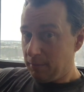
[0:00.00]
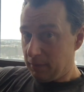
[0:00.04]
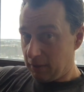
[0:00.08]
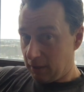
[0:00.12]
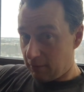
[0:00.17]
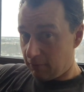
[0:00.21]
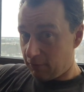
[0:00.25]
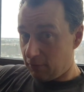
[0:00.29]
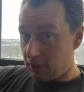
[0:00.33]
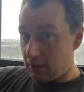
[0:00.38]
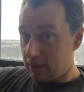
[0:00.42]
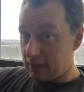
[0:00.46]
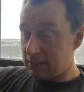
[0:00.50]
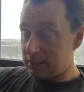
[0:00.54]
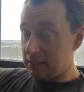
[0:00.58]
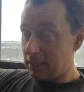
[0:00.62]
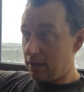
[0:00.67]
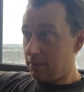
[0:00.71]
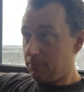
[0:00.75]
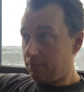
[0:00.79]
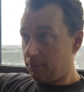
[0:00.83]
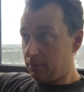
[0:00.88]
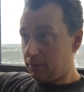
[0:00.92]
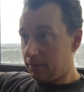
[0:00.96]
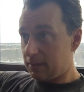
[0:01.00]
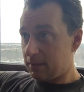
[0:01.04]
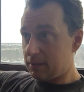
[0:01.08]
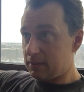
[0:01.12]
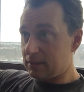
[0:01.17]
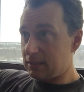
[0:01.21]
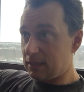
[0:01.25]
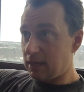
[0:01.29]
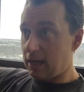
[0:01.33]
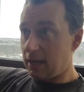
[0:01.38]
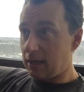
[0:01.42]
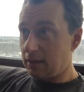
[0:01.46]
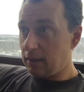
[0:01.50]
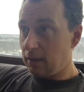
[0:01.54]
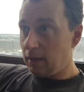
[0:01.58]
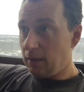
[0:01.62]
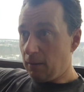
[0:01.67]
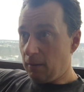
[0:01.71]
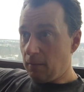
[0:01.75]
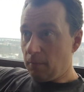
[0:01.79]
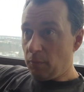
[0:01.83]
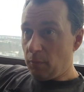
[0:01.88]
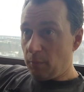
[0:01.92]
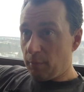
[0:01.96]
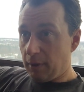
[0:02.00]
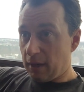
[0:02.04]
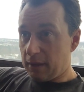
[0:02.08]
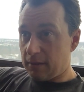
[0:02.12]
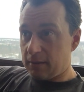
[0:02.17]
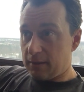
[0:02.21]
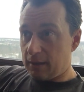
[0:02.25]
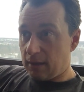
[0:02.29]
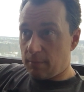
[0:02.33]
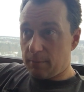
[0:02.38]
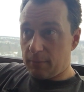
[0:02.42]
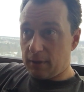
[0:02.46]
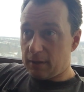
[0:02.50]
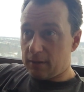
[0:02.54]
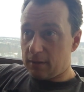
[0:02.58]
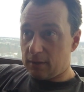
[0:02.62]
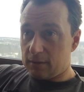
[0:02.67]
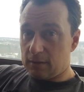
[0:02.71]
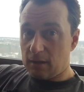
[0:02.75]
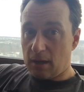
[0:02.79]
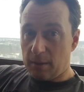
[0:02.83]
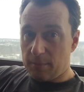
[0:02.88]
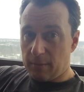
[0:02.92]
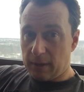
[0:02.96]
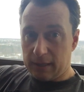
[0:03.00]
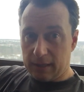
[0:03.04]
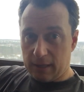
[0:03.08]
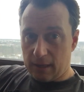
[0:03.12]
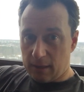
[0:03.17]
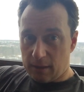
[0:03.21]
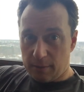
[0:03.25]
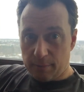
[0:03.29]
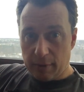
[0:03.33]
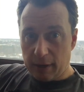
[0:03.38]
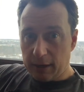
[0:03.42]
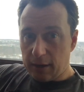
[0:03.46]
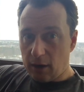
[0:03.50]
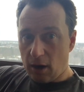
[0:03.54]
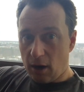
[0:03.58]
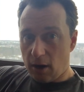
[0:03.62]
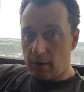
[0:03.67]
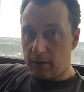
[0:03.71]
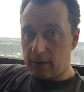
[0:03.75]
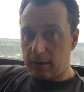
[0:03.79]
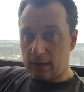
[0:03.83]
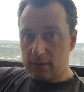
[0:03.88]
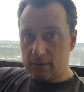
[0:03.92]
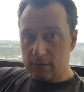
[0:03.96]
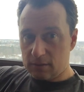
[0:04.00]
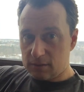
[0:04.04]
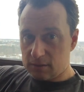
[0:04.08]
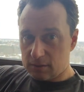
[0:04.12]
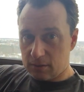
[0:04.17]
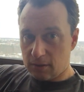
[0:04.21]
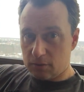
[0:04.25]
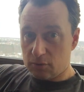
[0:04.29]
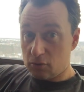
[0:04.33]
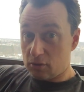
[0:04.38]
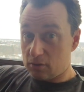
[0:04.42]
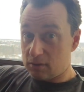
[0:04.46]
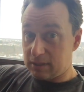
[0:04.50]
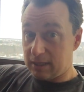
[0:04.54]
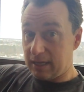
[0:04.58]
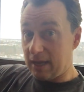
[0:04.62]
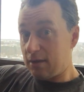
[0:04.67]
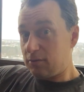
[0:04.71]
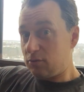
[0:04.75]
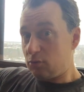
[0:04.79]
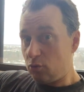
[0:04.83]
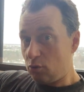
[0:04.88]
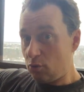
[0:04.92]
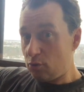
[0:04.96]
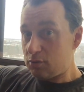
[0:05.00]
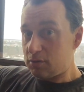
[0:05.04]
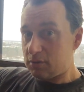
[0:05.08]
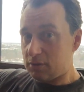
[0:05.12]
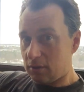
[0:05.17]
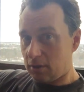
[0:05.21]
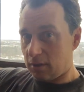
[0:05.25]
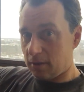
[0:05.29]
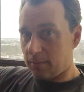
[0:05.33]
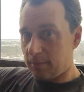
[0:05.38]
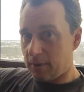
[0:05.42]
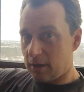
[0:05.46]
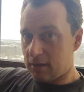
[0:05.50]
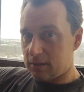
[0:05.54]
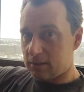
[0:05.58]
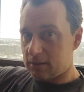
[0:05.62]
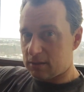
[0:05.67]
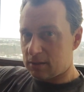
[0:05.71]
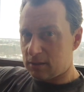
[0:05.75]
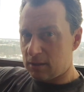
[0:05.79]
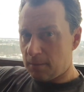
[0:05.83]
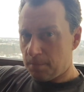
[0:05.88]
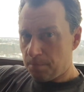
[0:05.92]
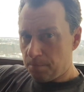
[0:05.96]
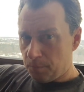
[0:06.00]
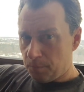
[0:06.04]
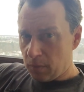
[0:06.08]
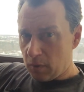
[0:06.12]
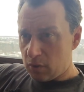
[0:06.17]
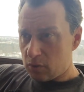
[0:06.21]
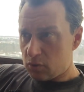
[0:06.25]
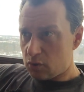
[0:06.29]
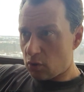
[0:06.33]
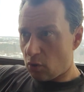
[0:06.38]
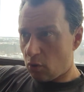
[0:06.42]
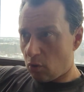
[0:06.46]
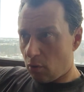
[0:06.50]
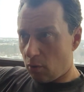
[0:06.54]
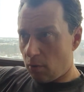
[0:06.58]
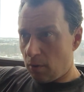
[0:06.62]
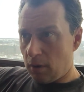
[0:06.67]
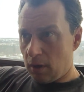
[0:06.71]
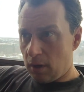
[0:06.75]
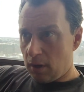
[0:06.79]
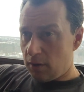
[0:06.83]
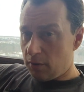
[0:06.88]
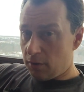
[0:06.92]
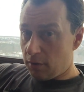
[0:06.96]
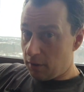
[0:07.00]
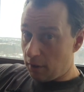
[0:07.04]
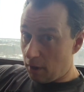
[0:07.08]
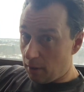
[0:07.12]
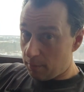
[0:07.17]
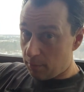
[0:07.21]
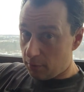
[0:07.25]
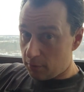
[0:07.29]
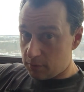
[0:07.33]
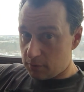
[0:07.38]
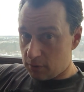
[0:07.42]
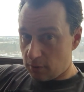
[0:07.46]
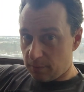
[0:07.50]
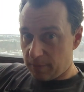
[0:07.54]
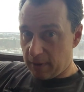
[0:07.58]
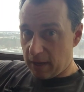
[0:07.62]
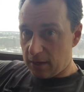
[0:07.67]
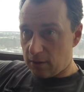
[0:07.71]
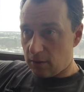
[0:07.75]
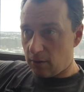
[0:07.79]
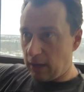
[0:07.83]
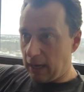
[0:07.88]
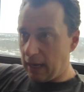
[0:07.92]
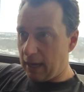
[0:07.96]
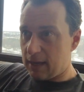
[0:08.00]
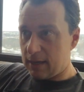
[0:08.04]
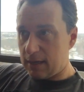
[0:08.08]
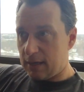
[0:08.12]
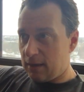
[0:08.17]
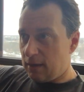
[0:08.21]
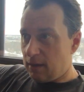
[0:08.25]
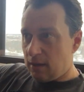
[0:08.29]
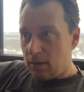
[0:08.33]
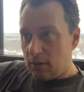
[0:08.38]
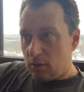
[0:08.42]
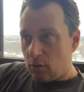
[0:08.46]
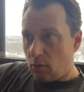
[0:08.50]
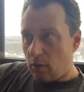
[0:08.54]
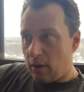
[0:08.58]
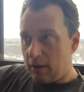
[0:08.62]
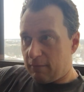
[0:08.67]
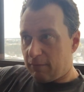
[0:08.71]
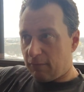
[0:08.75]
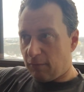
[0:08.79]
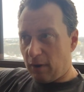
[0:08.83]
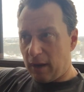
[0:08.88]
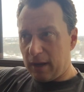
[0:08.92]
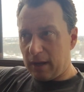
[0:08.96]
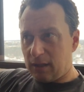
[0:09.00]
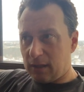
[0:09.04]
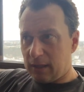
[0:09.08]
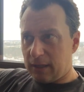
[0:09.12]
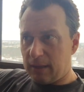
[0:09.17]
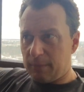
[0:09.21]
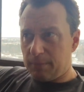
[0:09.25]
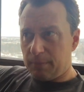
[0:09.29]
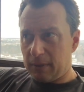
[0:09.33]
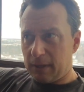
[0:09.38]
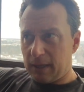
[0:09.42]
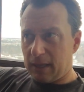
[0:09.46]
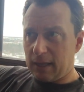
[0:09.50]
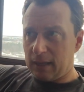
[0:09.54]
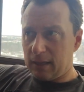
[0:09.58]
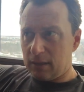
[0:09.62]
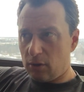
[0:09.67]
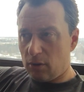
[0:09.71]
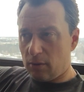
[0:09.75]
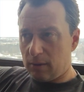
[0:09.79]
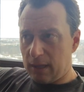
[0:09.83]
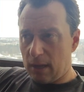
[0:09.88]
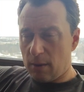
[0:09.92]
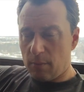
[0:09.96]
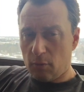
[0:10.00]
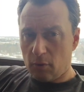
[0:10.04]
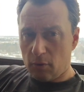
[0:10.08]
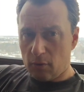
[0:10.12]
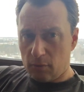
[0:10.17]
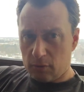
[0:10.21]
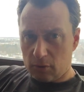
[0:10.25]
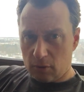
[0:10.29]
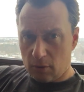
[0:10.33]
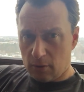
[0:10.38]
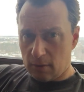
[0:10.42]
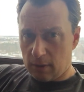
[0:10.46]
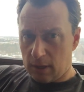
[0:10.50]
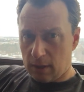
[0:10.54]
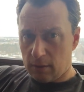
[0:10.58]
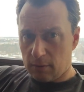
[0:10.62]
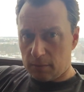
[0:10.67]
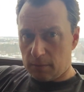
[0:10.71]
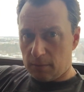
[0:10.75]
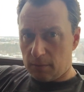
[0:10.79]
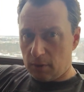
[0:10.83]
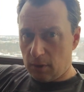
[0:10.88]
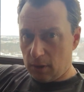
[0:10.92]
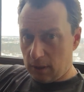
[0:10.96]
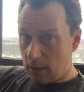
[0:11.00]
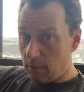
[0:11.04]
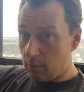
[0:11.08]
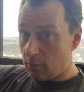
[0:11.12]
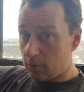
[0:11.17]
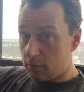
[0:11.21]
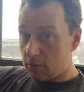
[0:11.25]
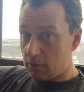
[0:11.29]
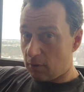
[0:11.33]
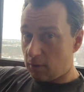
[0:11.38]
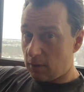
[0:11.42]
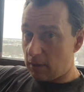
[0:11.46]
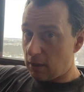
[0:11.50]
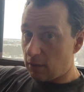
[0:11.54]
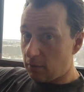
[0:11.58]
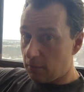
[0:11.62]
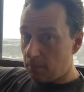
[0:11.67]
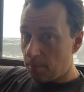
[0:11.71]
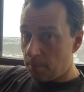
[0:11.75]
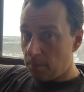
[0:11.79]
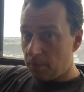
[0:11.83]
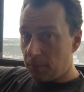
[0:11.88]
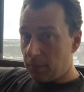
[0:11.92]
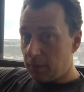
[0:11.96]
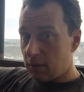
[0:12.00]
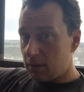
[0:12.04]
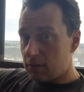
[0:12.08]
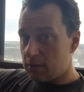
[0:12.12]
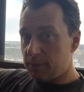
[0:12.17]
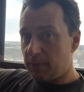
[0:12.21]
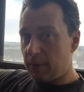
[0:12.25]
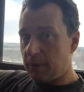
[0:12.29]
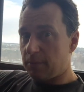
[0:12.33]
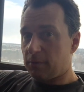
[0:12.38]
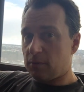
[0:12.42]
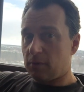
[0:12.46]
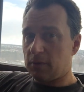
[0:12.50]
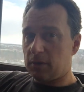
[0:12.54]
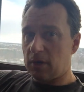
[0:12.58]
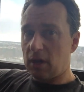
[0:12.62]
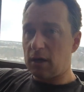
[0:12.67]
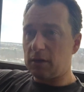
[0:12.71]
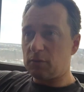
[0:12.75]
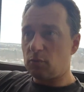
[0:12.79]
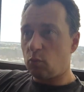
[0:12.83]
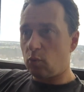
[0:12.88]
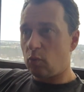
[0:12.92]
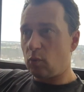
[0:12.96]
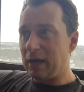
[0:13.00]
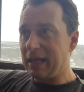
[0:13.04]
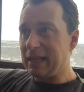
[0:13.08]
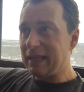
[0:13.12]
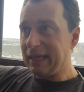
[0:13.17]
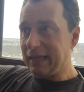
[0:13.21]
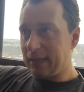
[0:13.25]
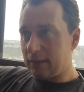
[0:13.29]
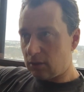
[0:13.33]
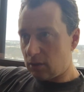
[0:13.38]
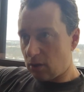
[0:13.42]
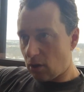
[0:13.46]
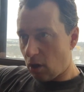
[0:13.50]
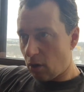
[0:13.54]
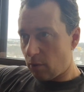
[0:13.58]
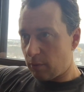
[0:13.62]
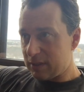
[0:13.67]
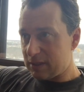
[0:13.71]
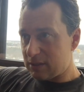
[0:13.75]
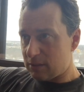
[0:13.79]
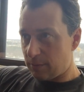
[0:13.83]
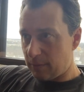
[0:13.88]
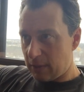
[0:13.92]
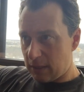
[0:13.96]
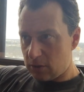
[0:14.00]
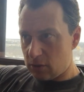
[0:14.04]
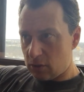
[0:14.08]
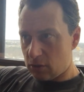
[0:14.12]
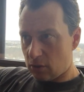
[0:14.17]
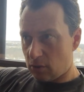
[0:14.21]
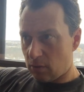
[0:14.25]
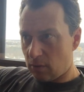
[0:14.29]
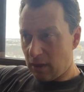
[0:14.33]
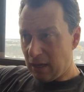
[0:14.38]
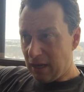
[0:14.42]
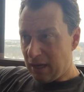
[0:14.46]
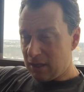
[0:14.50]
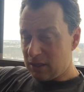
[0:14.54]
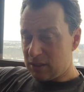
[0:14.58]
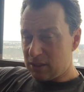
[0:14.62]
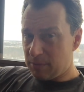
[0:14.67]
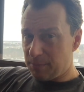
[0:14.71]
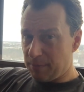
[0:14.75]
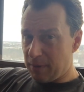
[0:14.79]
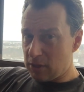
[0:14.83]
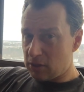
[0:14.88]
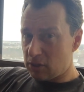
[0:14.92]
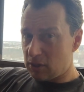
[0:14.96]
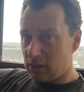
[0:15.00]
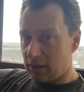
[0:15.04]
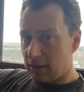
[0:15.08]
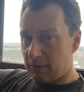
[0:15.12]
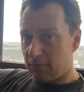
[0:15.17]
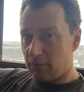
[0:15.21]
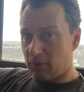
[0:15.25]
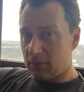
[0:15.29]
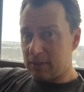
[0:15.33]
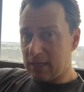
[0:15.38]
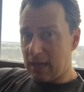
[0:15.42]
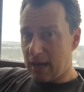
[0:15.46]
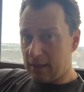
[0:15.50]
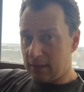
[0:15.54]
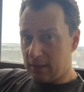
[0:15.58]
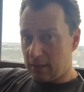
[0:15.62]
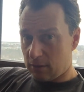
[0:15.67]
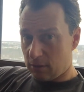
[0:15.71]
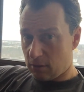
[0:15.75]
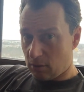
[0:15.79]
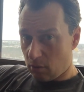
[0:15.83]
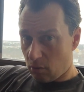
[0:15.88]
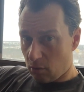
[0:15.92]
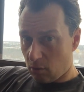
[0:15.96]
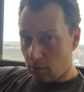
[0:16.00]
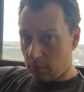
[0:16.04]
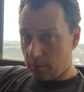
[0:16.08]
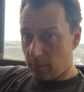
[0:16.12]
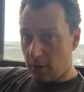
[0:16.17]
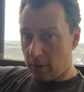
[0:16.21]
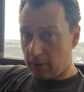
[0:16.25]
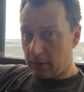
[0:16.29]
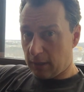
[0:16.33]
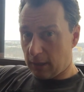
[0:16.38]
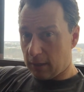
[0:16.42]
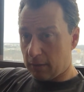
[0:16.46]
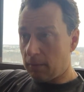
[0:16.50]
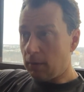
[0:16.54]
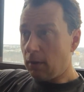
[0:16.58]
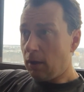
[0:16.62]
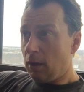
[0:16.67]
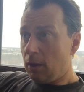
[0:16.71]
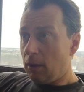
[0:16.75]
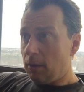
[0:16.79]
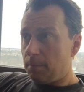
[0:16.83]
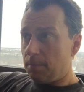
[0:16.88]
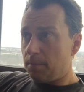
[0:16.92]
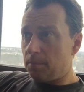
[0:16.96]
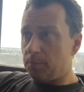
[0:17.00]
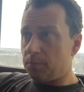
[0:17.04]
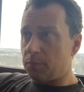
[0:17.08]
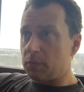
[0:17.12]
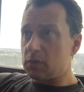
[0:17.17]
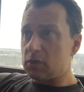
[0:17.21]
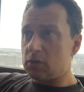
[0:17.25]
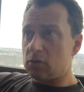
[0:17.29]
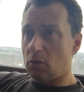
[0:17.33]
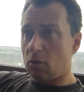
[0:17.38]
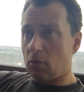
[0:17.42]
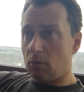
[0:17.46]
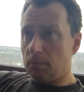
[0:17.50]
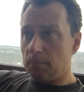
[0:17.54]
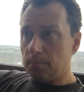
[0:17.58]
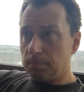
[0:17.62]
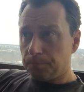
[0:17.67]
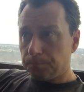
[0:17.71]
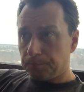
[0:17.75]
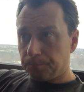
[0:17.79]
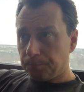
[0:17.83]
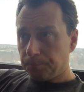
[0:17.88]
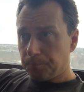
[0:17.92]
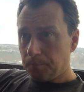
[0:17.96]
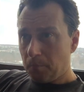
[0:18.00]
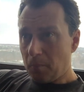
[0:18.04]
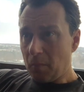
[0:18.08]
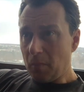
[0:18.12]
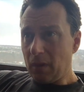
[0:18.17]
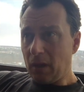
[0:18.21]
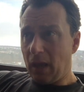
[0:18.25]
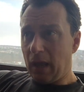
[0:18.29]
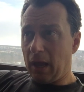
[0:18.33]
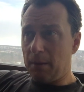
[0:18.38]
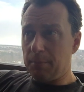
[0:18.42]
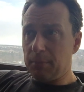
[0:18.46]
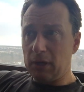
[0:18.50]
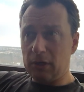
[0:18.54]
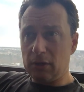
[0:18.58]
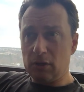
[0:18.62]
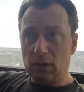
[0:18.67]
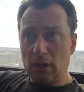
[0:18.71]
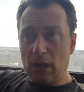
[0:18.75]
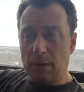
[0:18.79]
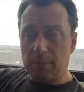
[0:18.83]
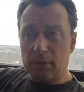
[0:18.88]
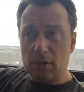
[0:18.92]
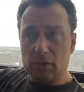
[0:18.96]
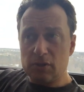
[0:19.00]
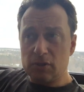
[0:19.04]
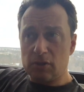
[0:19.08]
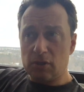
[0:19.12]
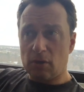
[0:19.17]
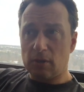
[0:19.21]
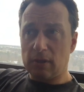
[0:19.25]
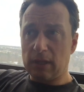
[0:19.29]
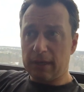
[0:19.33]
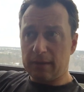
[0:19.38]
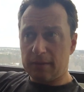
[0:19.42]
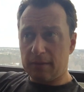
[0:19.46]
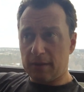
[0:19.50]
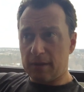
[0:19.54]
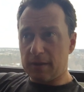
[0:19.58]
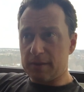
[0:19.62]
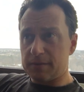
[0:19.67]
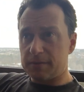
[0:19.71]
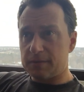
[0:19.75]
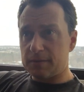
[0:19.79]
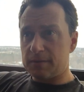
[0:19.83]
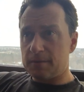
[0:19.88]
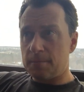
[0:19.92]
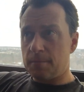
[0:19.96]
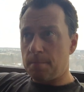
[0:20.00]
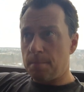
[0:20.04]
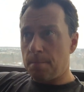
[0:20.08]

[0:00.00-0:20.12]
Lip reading: I'll give you an example in a sec. But then by the time I get in my car and get to Starbucks. So the numbers are better. And quite frankly, you get more turnout. Because people are not willing to always meet you, especially if you're attacking the cold market. So I'm going to start like this.